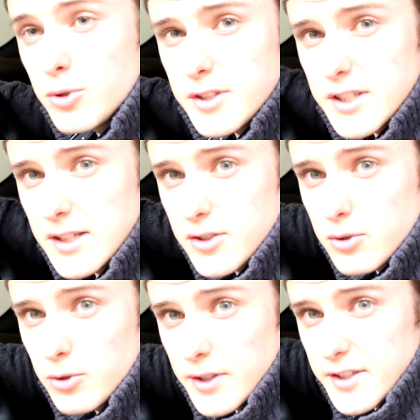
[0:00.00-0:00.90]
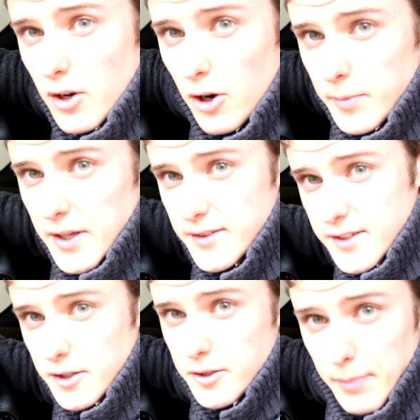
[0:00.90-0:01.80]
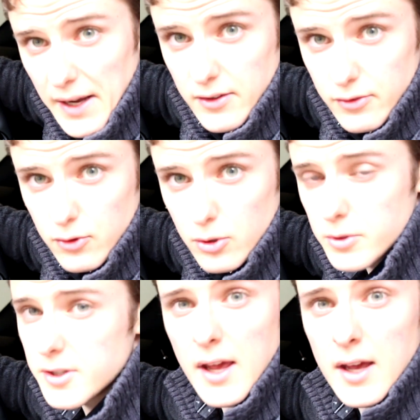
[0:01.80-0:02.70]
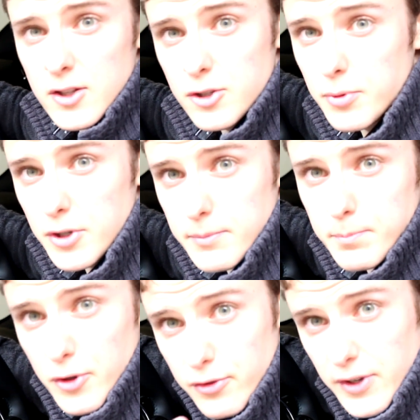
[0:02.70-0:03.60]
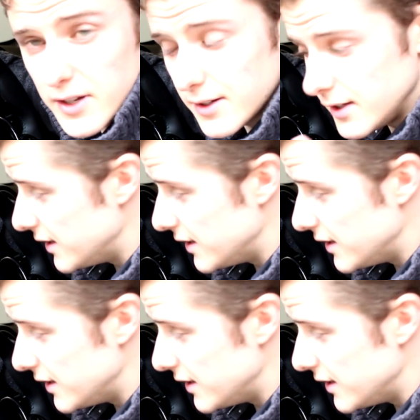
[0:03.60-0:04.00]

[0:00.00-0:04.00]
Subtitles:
loosen this little screw and this arm can tilt back and forward to put it perfectly